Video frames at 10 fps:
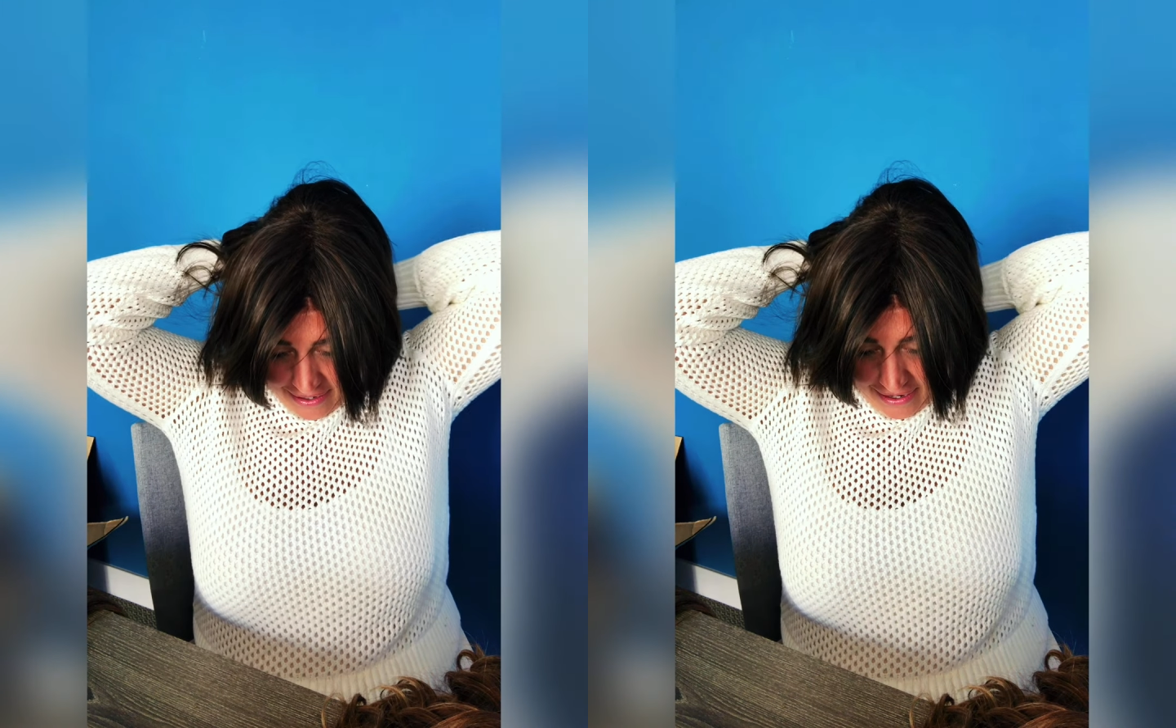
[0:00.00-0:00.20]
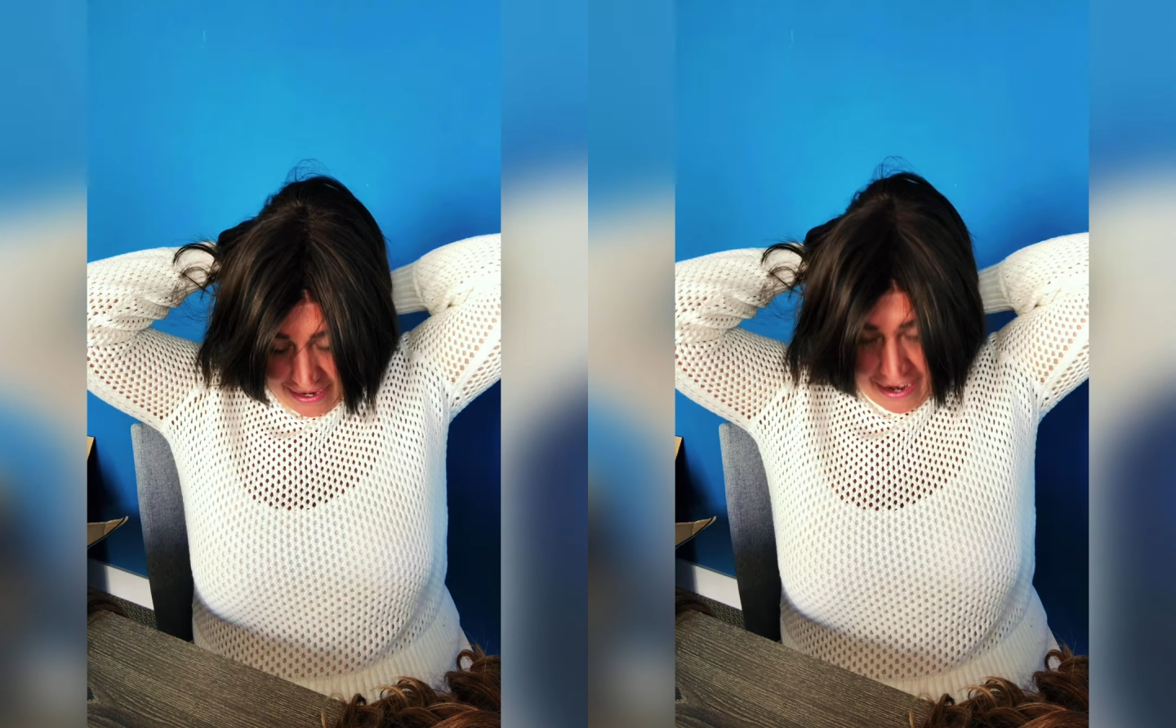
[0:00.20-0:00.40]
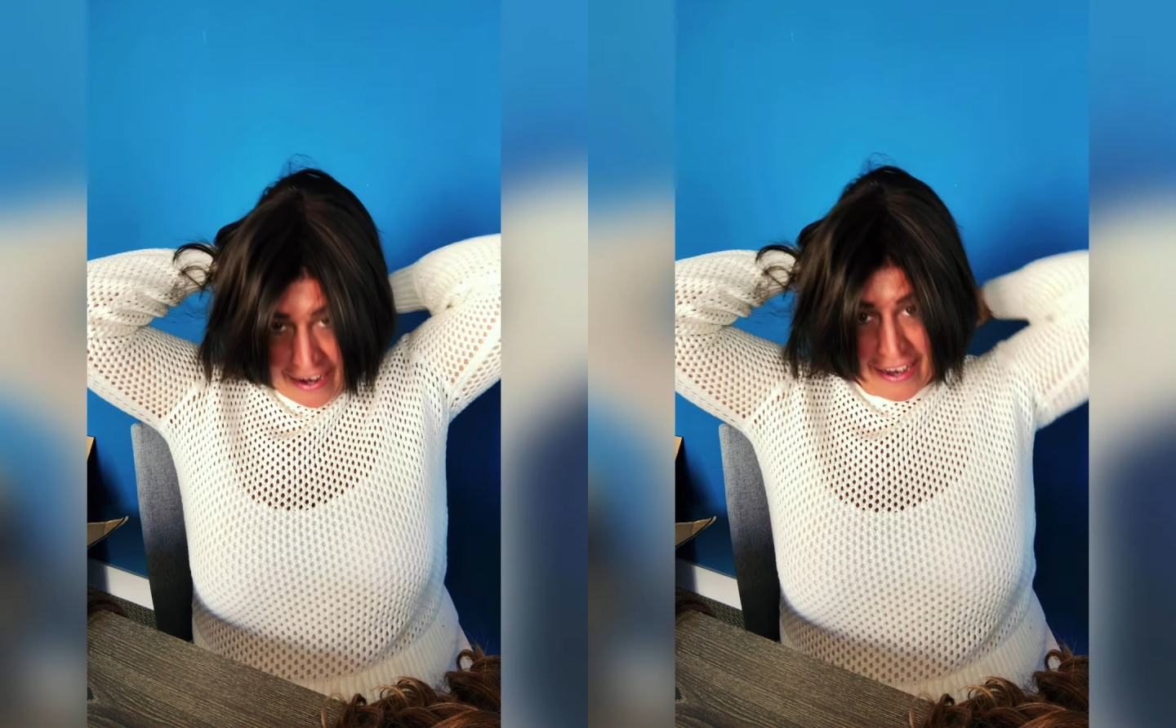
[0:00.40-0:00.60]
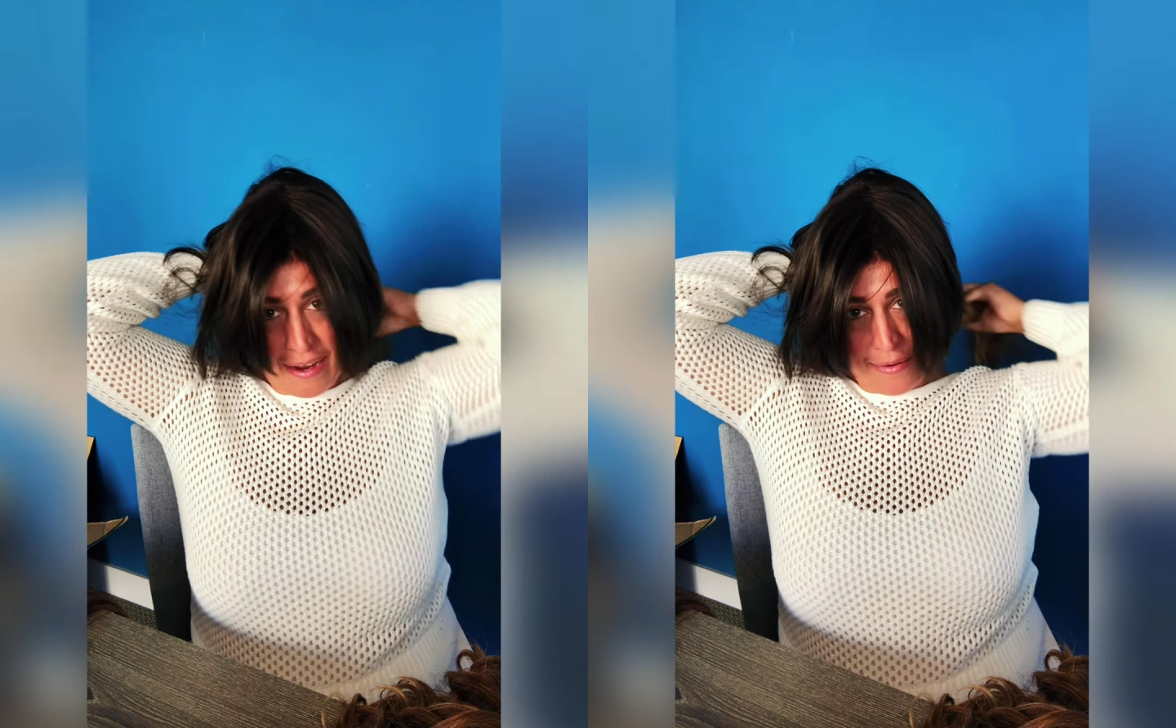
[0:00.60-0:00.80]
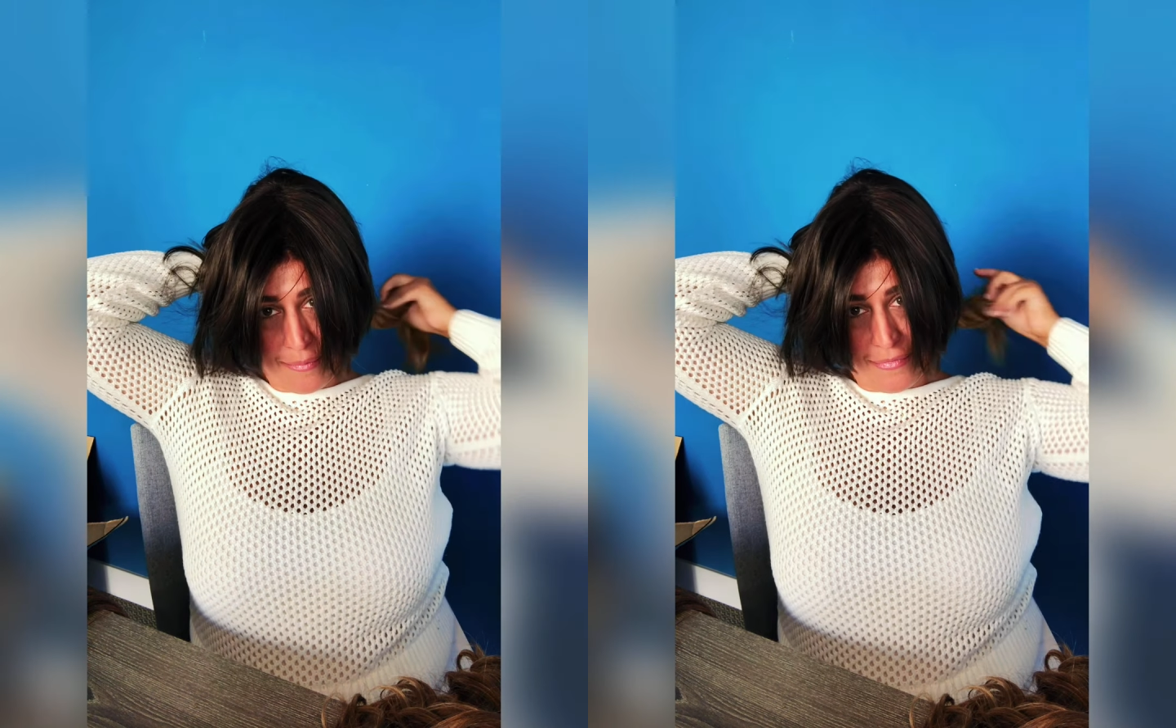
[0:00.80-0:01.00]
I
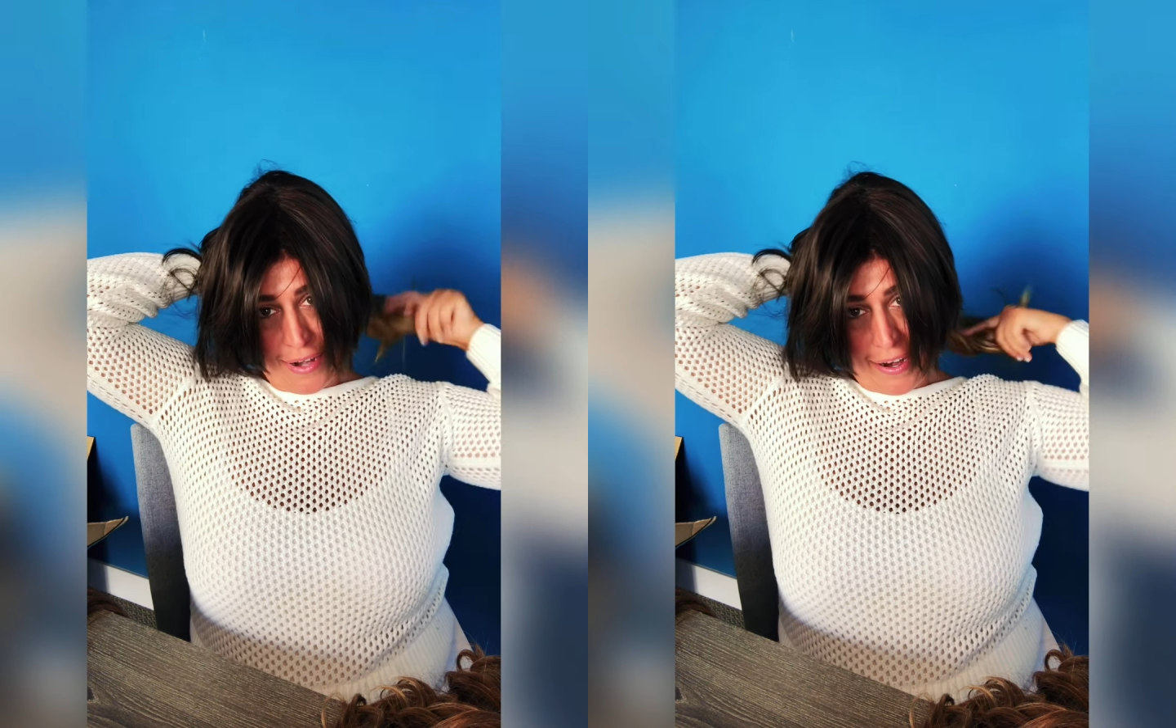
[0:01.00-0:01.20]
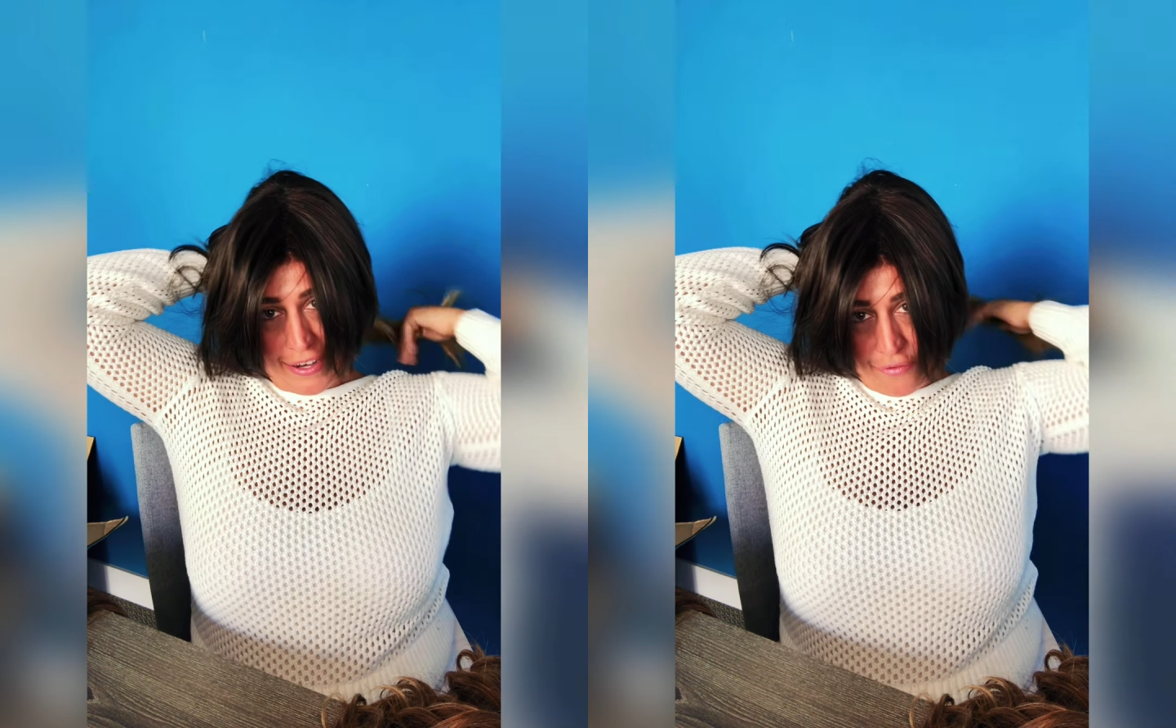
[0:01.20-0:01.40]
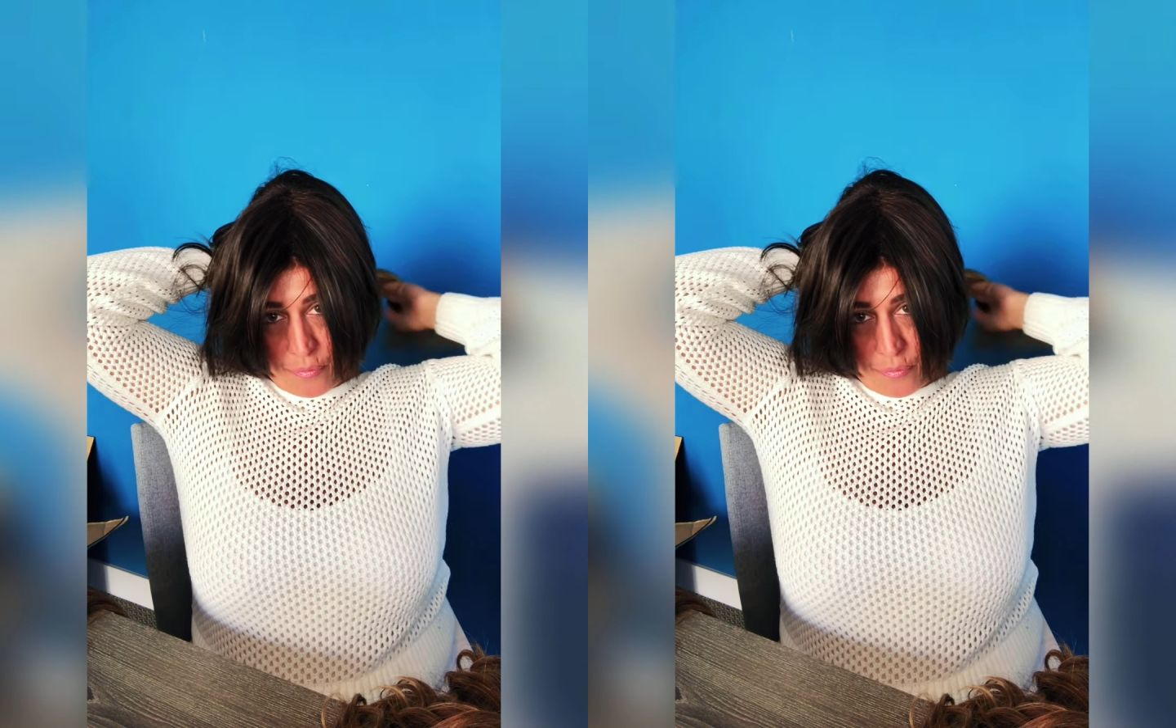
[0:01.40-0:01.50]
am not even